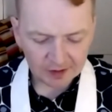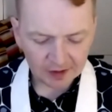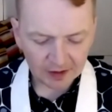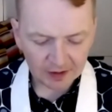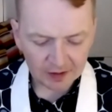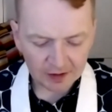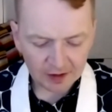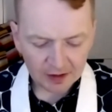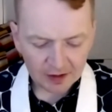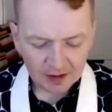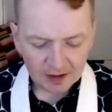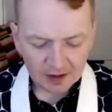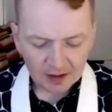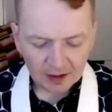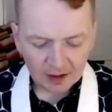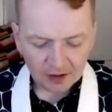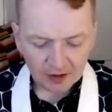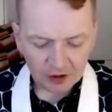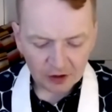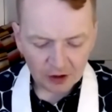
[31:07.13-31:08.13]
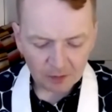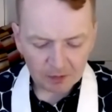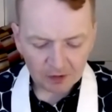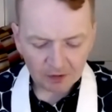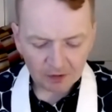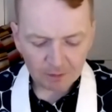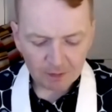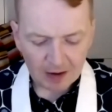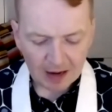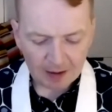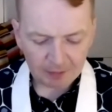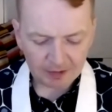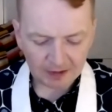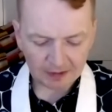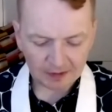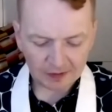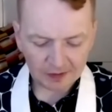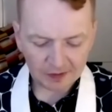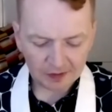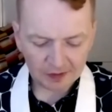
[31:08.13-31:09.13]
And the number of
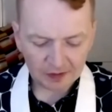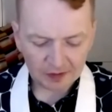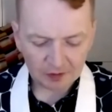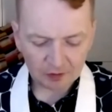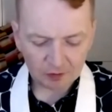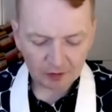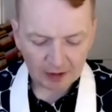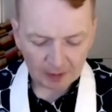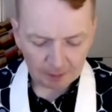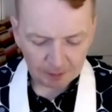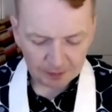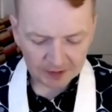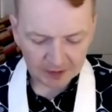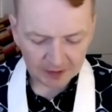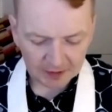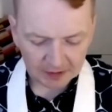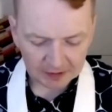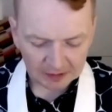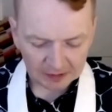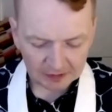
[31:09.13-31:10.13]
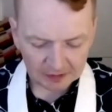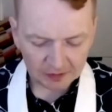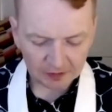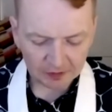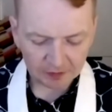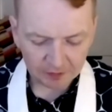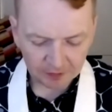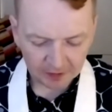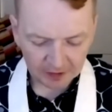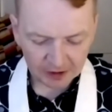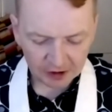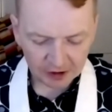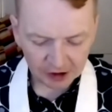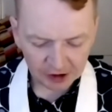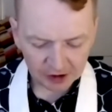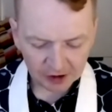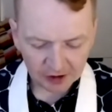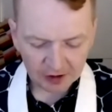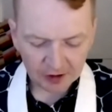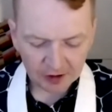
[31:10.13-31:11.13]
mammals, reptiles,
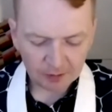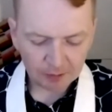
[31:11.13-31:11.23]
fish,